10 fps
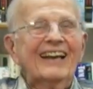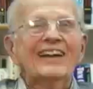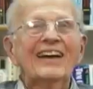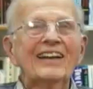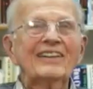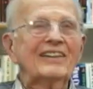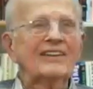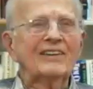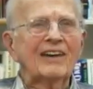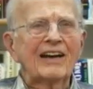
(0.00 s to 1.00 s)
And
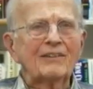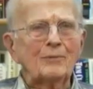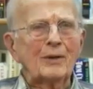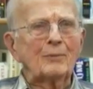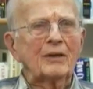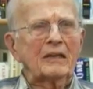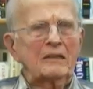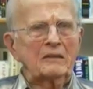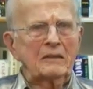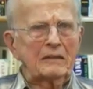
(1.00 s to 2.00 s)
I remember it
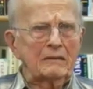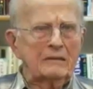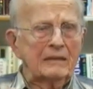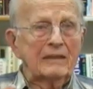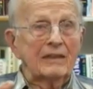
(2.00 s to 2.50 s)
as a